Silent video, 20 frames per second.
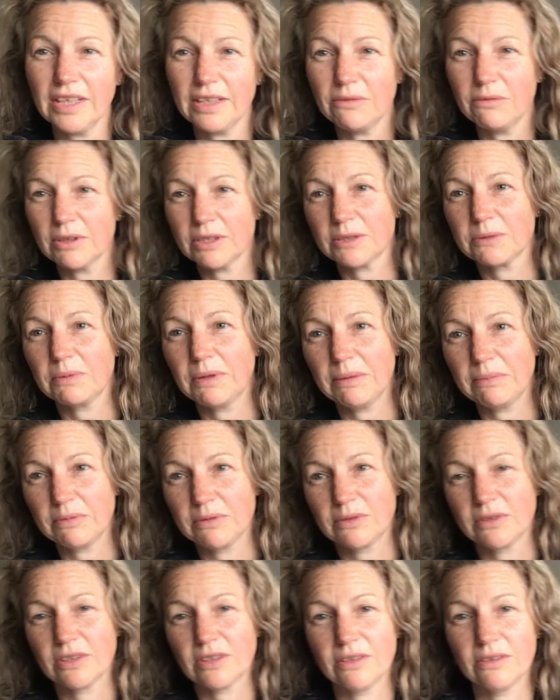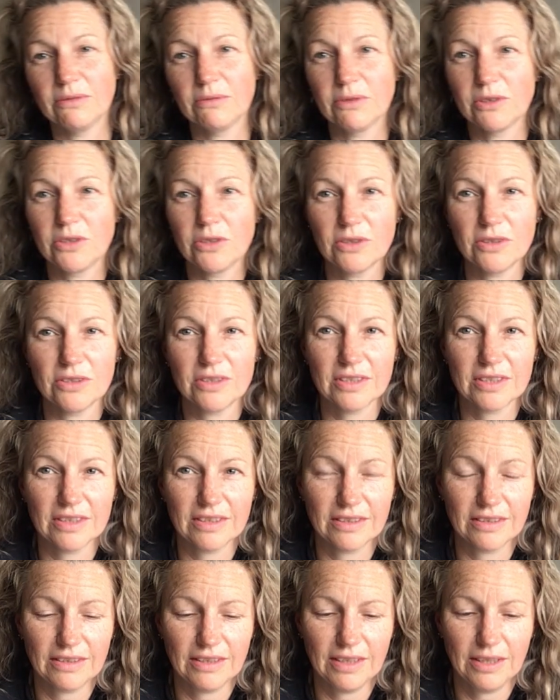He wants people to reduce
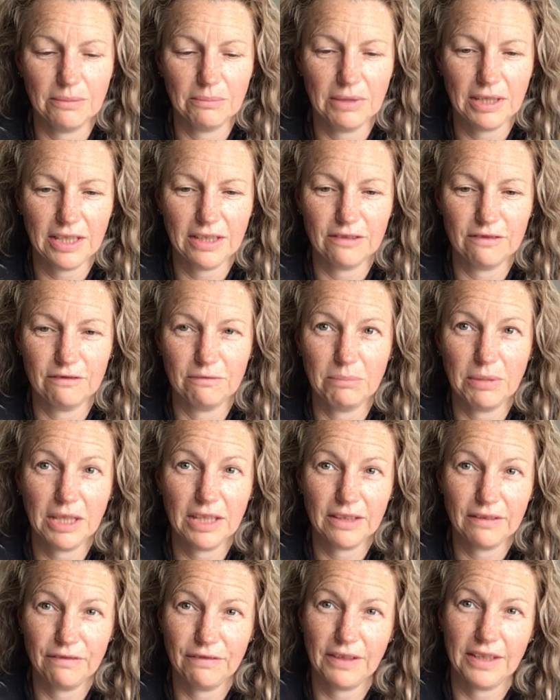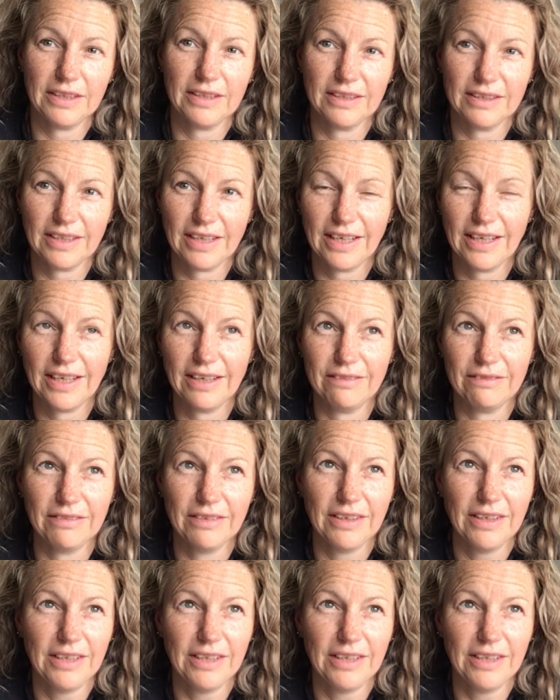the amount of belly fat that they have.